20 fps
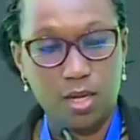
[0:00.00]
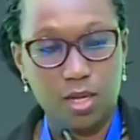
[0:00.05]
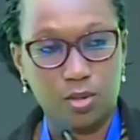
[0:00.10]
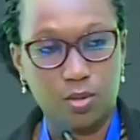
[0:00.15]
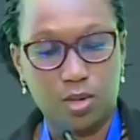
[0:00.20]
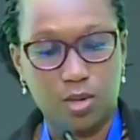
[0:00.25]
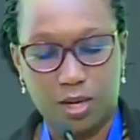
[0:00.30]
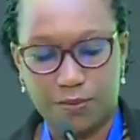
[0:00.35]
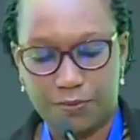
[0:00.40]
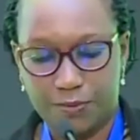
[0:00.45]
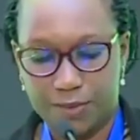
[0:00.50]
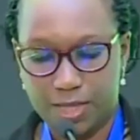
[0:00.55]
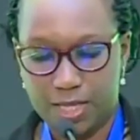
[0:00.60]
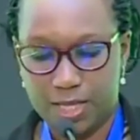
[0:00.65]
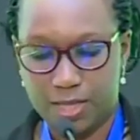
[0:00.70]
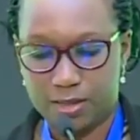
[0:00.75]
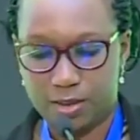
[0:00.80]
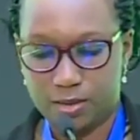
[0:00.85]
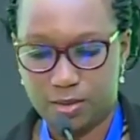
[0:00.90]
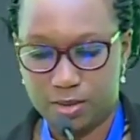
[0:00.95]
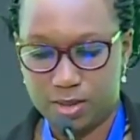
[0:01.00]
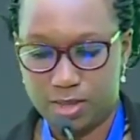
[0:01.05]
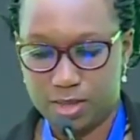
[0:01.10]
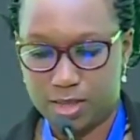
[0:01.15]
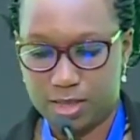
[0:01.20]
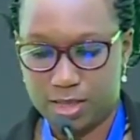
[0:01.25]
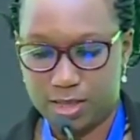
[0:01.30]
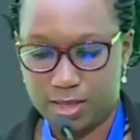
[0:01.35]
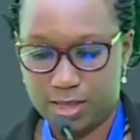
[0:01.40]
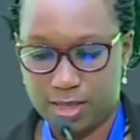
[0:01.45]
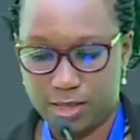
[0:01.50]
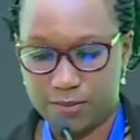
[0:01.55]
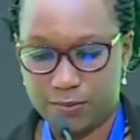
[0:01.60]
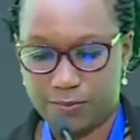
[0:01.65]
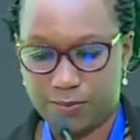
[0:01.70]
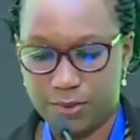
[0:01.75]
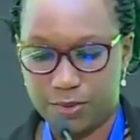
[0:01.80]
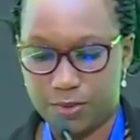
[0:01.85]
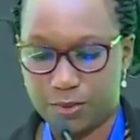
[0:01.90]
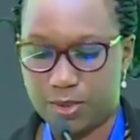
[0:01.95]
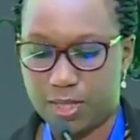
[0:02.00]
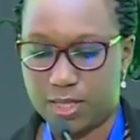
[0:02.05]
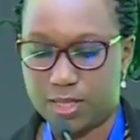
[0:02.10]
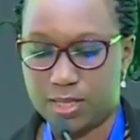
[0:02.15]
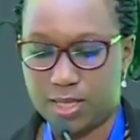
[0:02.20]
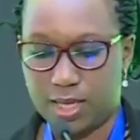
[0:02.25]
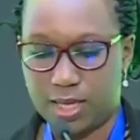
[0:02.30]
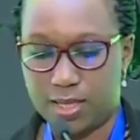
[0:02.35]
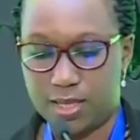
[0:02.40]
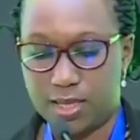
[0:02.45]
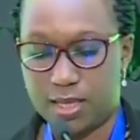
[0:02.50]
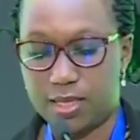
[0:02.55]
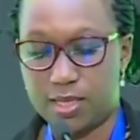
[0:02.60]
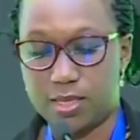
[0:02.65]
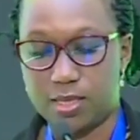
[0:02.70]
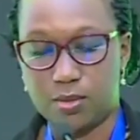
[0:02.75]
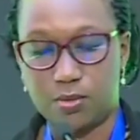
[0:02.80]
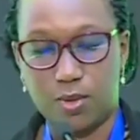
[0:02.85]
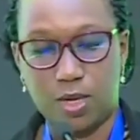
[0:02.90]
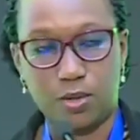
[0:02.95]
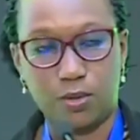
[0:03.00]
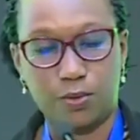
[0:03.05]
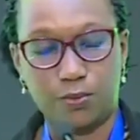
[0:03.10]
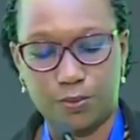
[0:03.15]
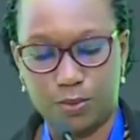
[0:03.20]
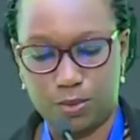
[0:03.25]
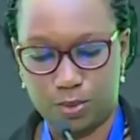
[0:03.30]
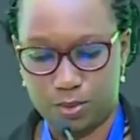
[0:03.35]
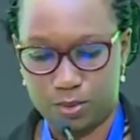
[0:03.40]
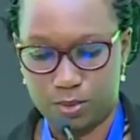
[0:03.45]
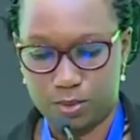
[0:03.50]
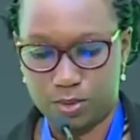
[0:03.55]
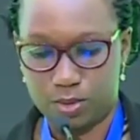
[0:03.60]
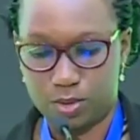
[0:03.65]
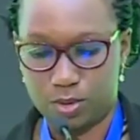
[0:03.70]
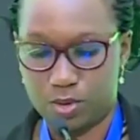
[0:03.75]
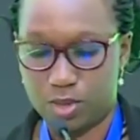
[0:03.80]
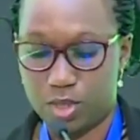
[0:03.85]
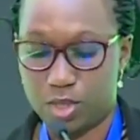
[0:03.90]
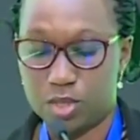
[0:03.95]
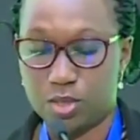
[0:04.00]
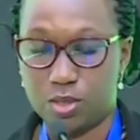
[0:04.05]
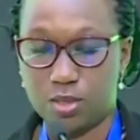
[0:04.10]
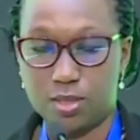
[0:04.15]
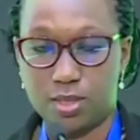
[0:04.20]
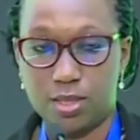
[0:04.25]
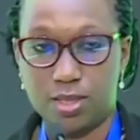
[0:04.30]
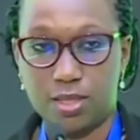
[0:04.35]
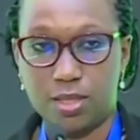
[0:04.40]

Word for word: The African Continental Free Trade Area is one of the solutions